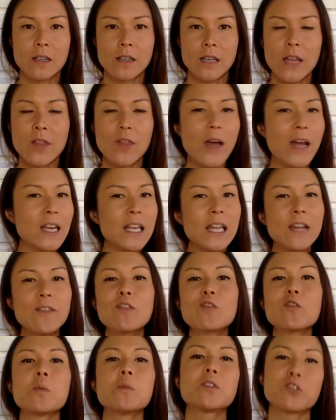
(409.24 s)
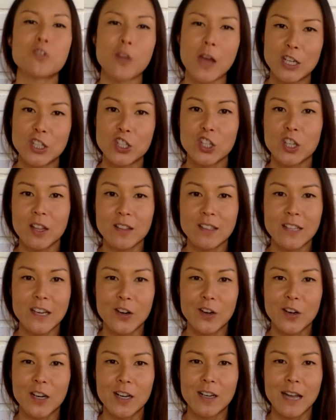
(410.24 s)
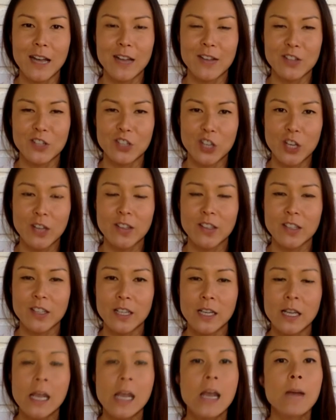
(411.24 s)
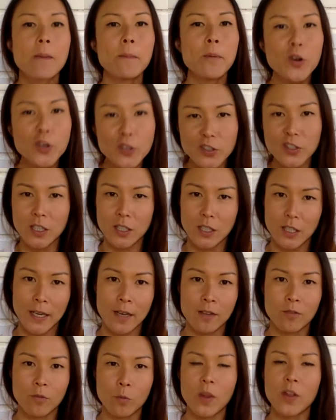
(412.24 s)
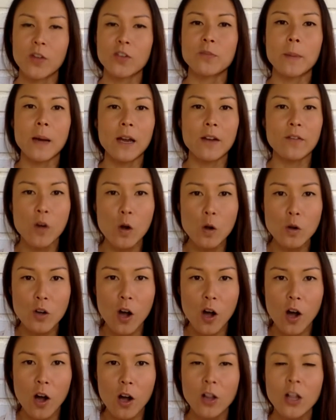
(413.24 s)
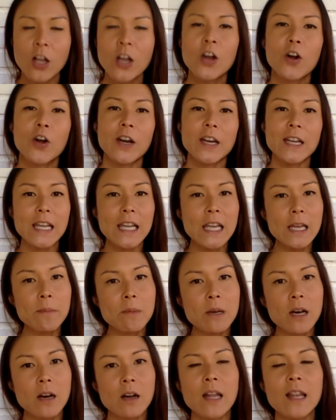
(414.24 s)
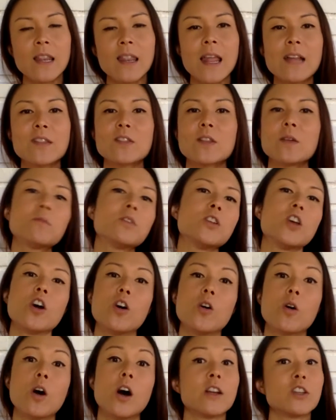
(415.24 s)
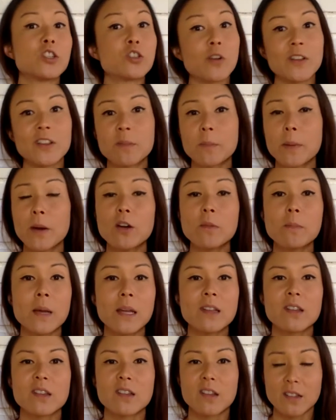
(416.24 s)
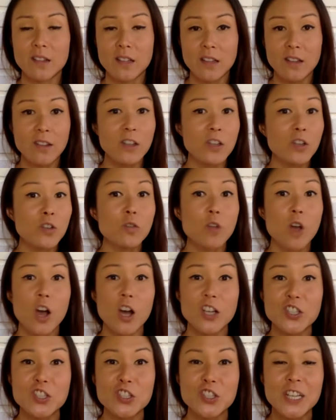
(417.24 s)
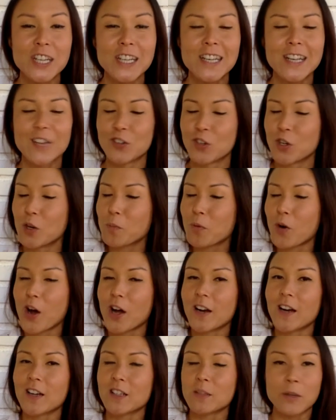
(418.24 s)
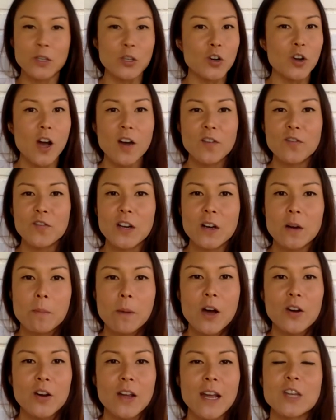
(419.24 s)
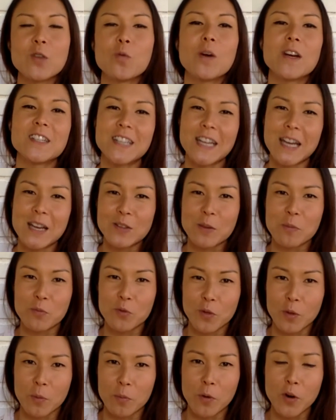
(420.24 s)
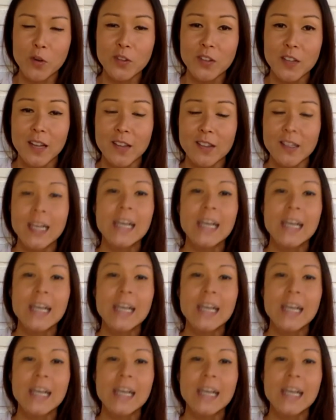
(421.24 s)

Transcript: in that living room strategy that Tara has suggested personally, whether it's by a phone call or an email, and let them know on a transparent basis that this is a new launch, it's a new product, but you're confident about it and you want to take them through the process